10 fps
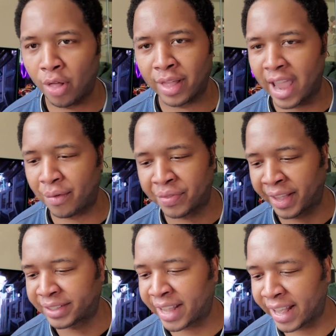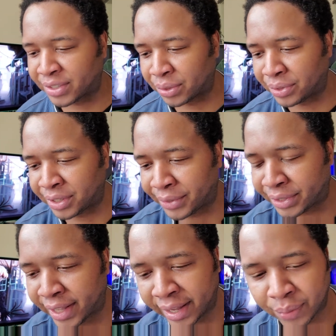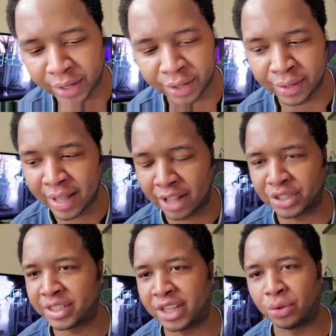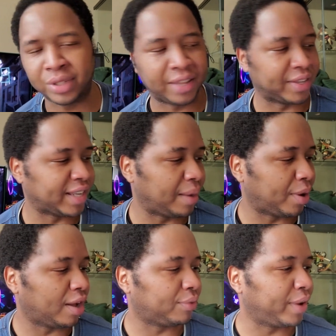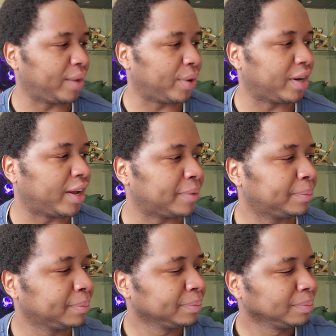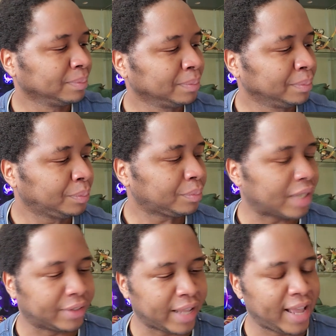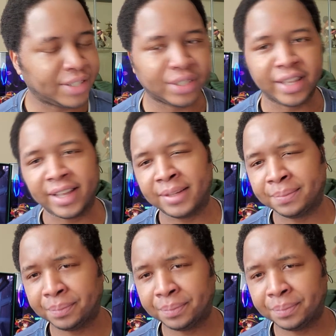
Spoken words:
everything's canceled, so it's like, well, I'll just still take the time off. Why not? And lastly,